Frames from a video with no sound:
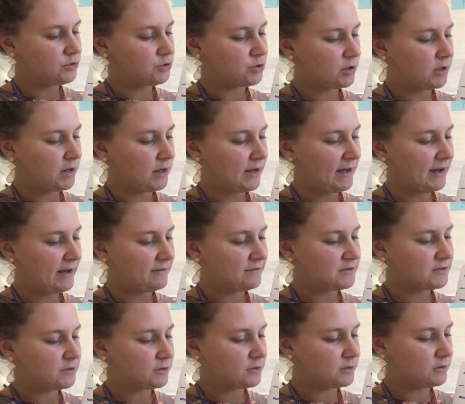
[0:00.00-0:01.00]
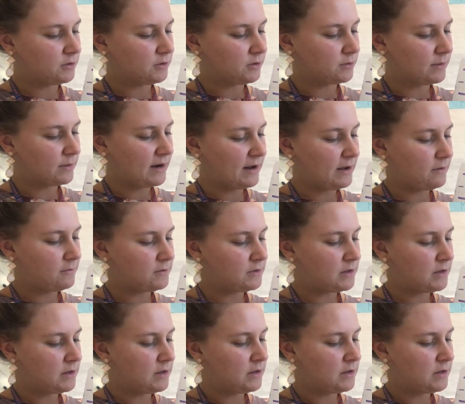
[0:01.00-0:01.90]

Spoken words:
draw a half circle around,